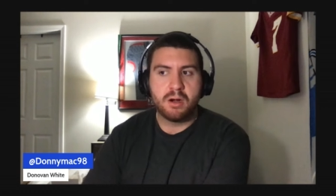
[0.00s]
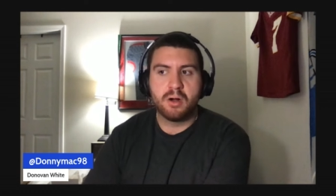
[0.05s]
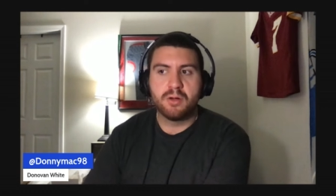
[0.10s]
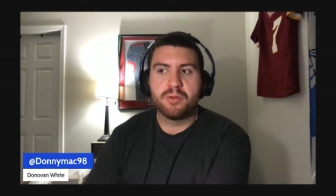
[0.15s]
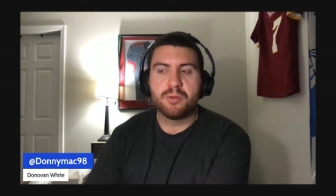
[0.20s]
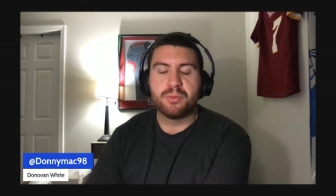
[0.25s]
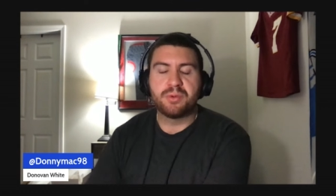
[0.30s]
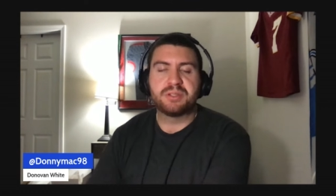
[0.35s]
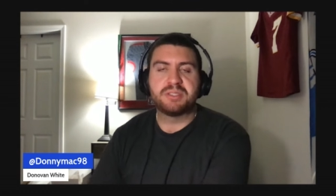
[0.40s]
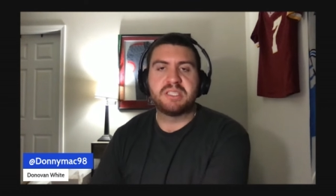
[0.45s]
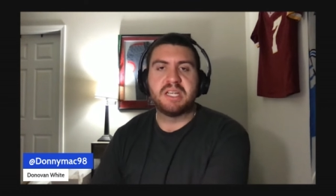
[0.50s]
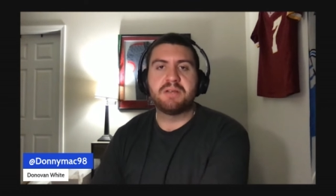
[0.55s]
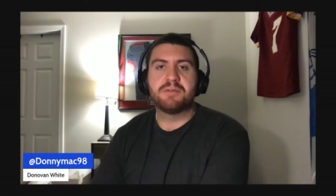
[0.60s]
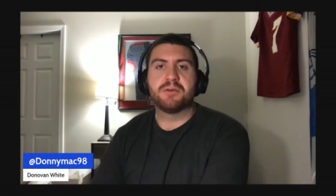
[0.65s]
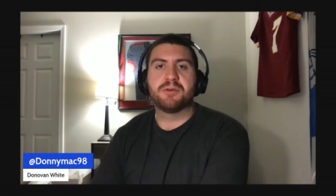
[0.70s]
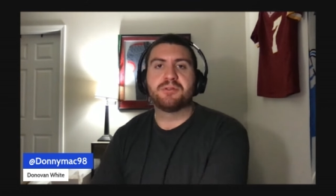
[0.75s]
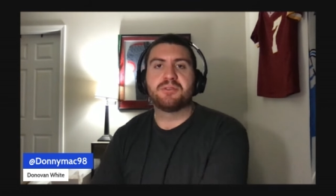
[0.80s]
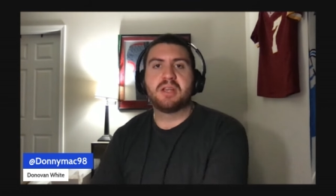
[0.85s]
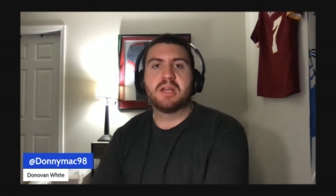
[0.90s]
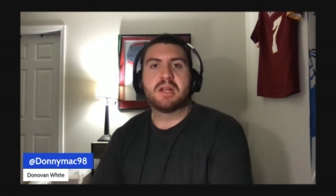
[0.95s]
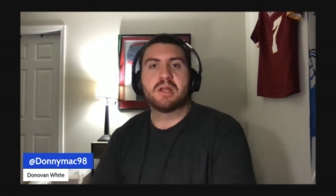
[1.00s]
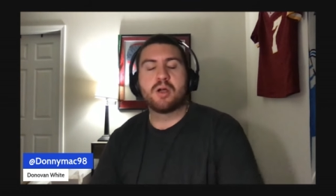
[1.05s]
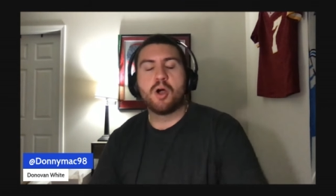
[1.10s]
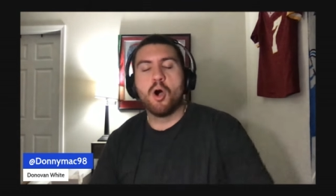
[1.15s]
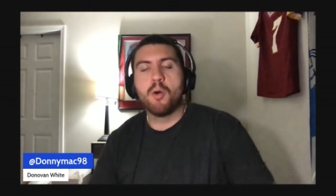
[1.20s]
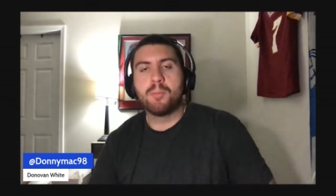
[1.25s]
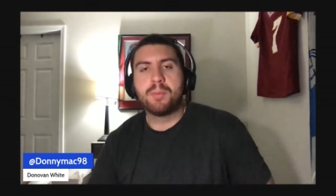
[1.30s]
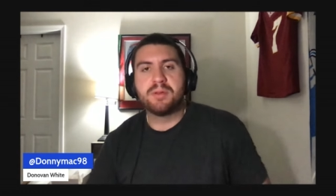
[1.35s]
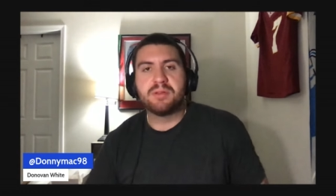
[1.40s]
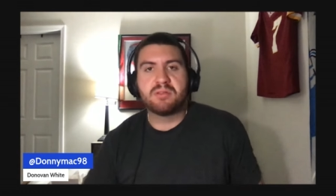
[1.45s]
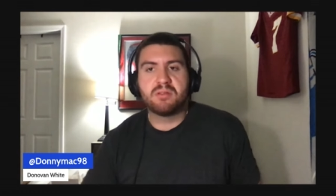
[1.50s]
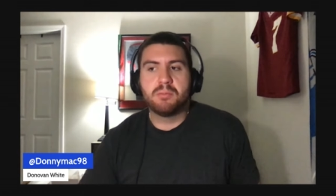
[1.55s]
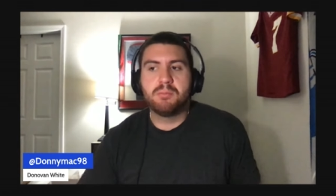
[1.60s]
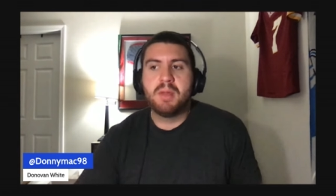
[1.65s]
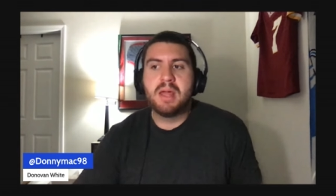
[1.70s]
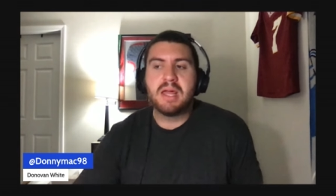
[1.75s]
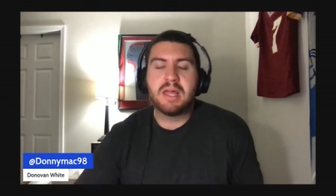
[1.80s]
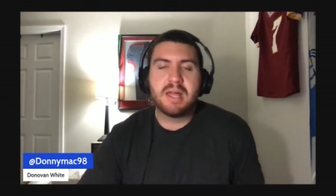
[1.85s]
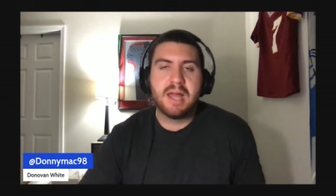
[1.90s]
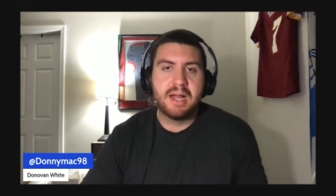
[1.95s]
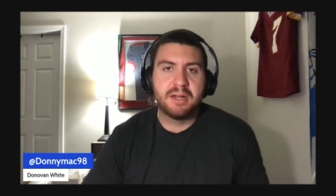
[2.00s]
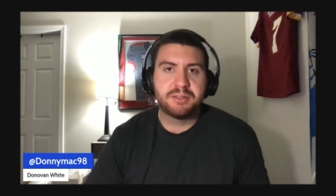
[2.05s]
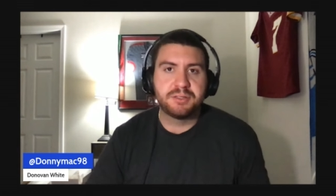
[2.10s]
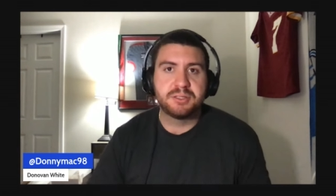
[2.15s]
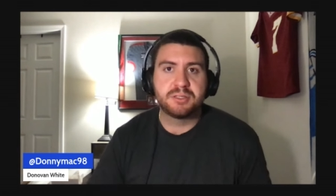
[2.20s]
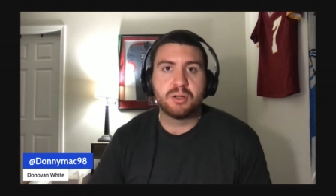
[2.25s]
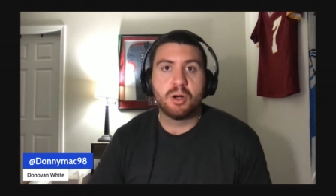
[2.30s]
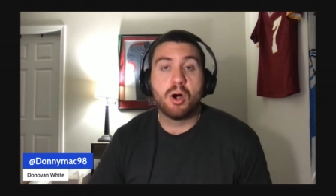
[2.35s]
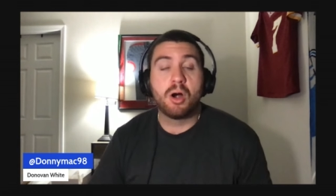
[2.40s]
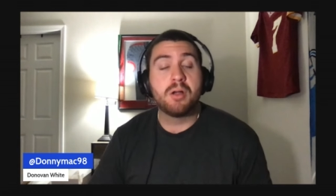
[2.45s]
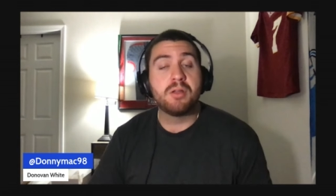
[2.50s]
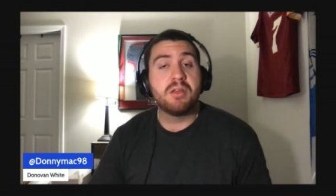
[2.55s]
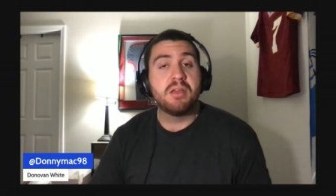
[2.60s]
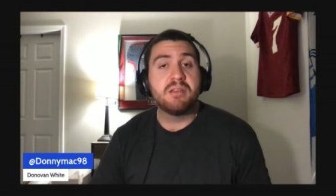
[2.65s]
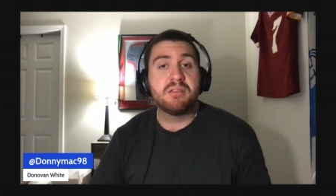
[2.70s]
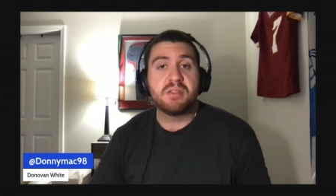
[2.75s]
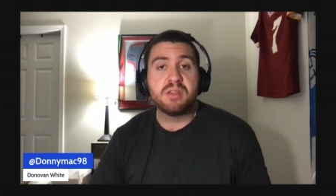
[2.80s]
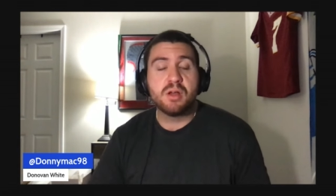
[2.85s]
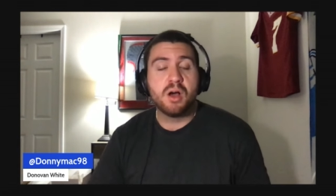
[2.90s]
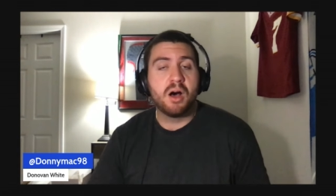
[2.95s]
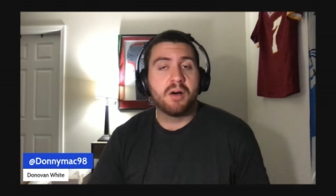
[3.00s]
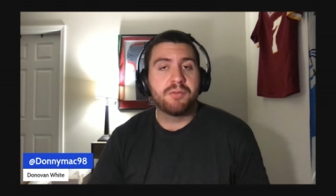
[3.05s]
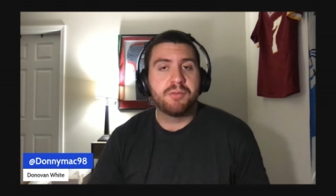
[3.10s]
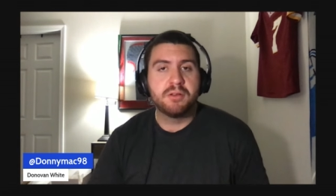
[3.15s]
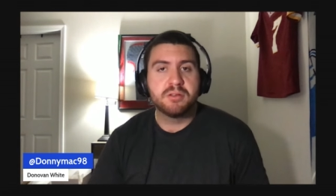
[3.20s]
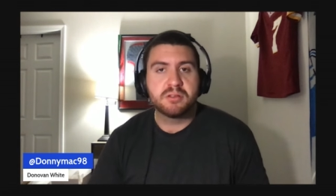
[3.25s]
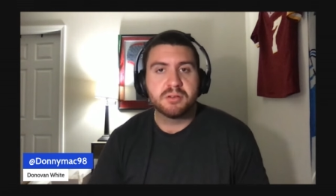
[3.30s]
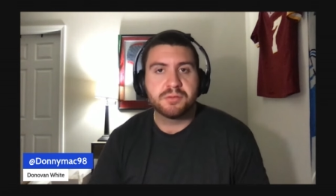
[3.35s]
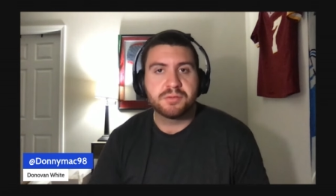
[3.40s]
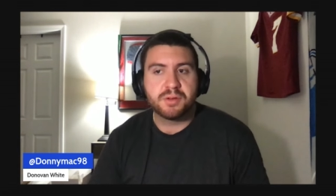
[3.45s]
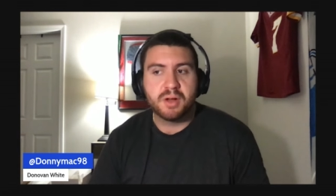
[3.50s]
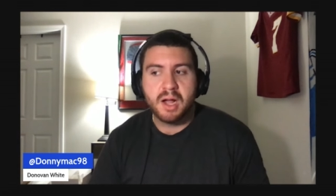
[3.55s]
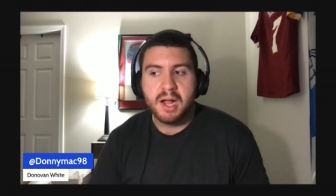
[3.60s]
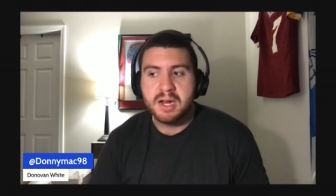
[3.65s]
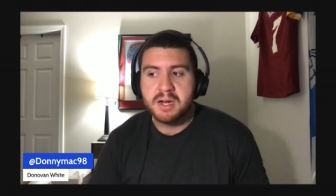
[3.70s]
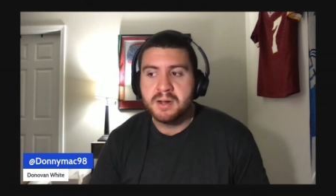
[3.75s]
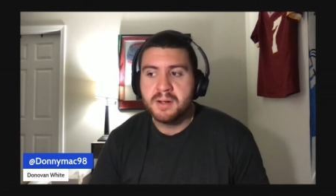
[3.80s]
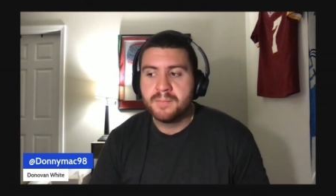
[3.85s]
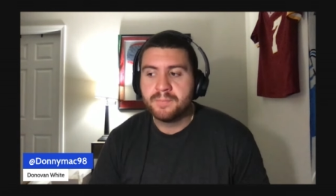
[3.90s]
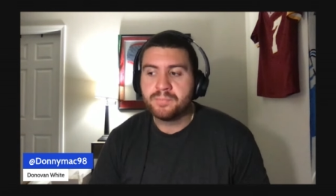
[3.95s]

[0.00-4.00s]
Are the receivers getting open to make catches? Are is the offensive line